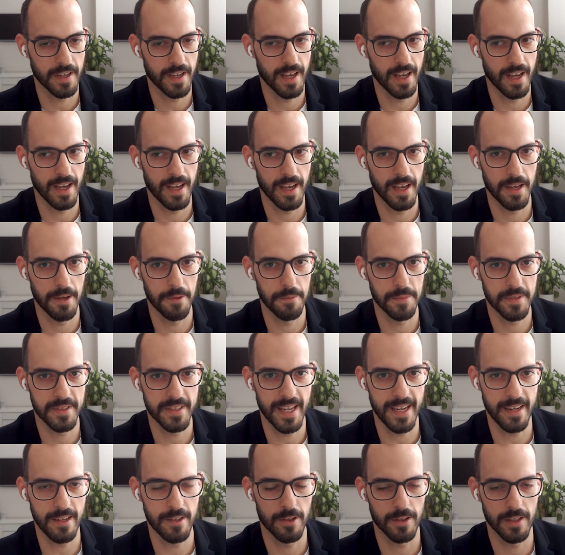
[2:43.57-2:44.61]

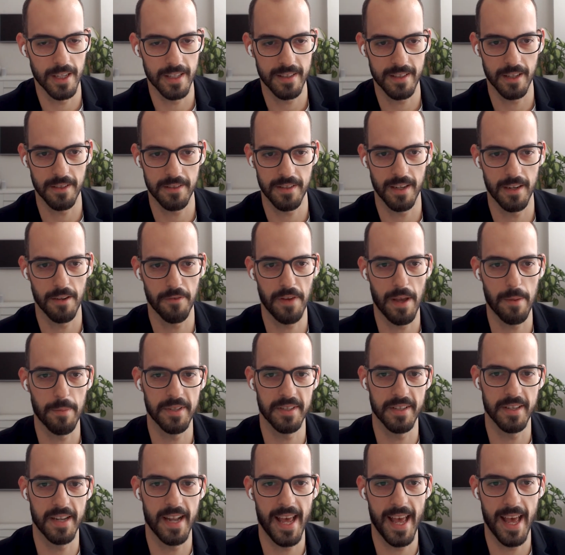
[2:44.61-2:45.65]
stakeholders outside of
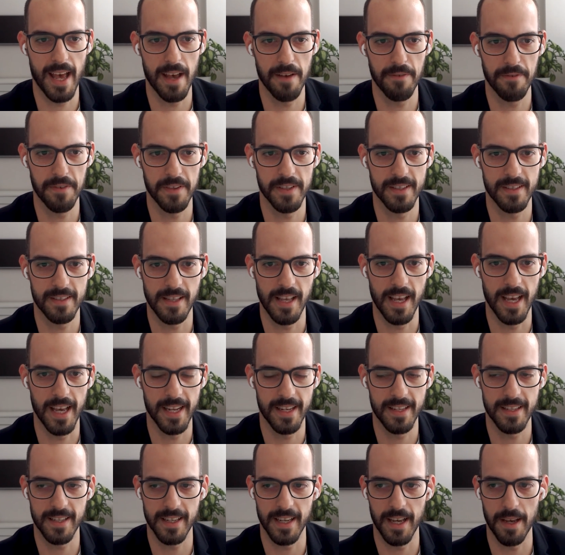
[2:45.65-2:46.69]
Amazon have is
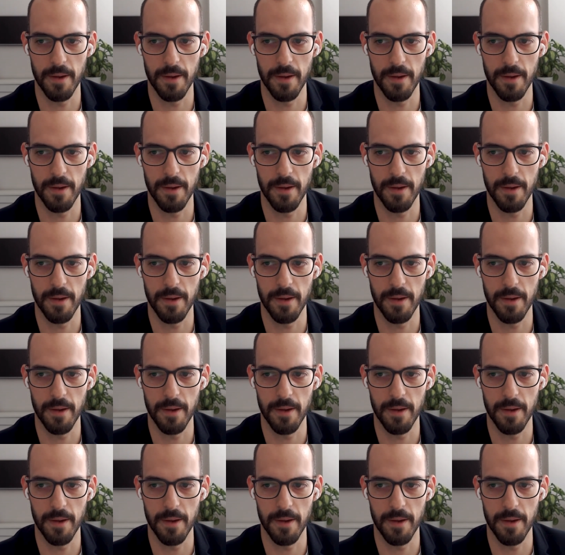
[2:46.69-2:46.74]
that